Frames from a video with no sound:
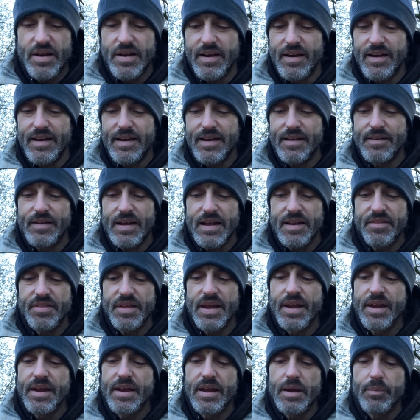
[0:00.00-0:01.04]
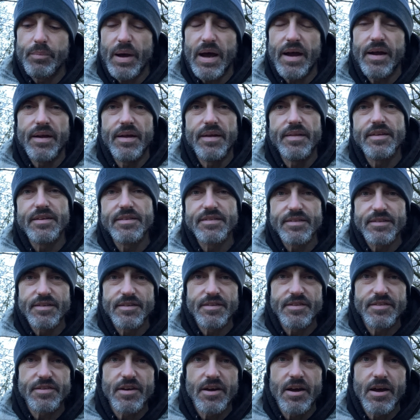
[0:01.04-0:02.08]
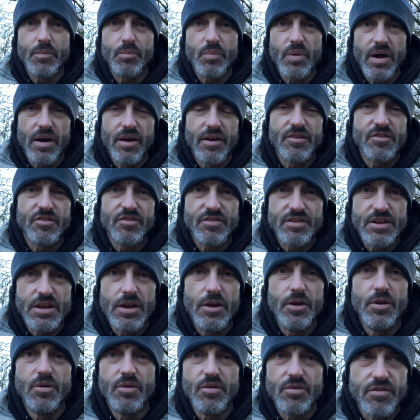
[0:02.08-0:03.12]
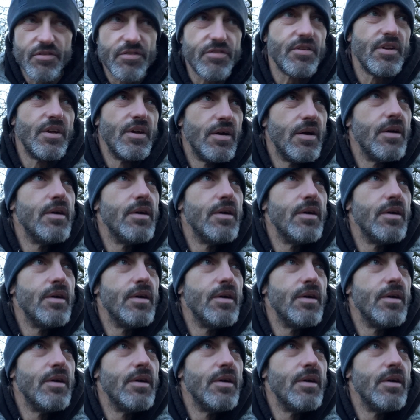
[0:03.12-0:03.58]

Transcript: know, and, and thinking about it, this is a term that I just use